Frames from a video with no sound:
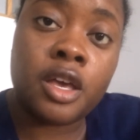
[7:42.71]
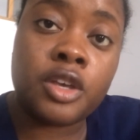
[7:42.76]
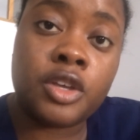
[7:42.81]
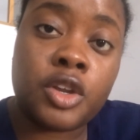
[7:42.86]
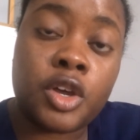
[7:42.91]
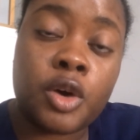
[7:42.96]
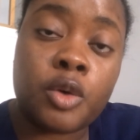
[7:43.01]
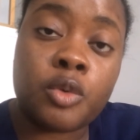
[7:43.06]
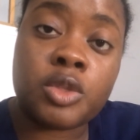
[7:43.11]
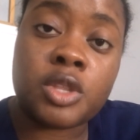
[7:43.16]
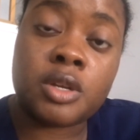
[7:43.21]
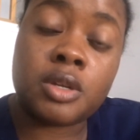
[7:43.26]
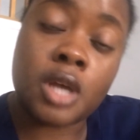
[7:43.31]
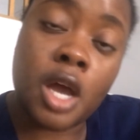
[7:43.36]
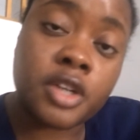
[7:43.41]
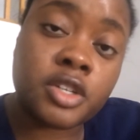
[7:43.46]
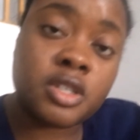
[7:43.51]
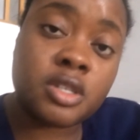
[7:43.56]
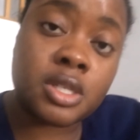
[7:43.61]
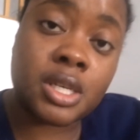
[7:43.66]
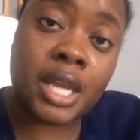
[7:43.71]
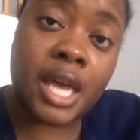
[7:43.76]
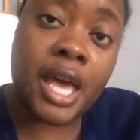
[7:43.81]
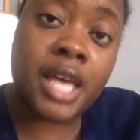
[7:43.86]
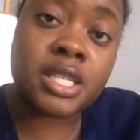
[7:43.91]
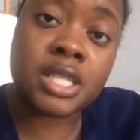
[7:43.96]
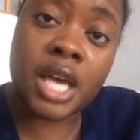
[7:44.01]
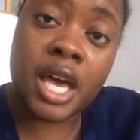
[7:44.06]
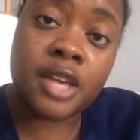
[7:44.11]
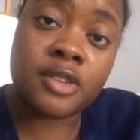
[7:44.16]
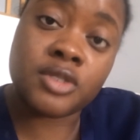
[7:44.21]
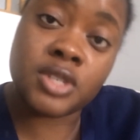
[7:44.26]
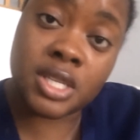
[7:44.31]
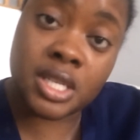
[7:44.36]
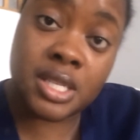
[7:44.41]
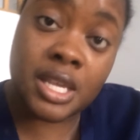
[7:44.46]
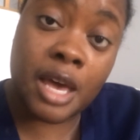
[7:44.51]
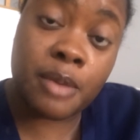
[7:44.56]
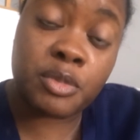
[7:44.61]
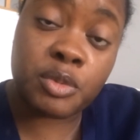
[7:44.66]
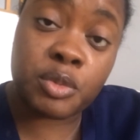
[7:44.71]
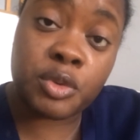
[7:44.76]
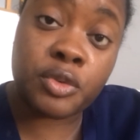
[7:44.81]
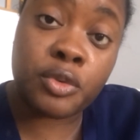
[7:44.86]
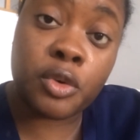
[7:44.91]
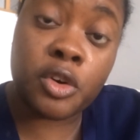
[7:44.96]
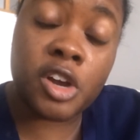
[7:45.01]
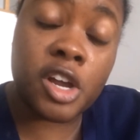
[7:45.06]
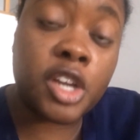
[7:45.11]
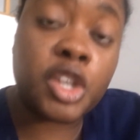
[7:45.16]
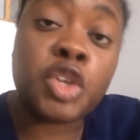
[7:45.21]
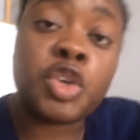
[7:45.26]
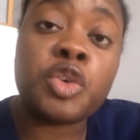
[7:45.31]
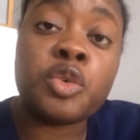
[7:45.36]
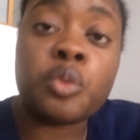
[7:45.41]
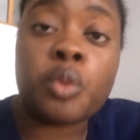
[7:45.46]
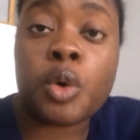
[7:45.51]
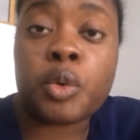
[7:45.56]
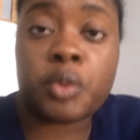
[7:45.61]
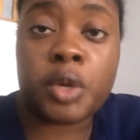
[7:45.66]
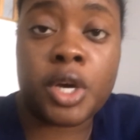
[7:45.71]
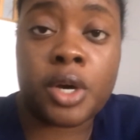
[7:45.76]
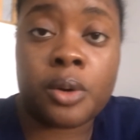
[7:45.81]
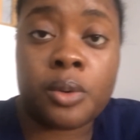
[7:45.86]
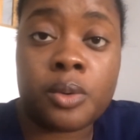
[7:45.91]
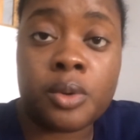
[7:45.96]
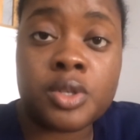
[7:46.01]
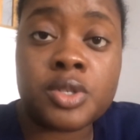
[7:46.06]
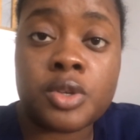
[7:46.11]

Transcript: the doctor's going to ask, has this happened before? And you won't know.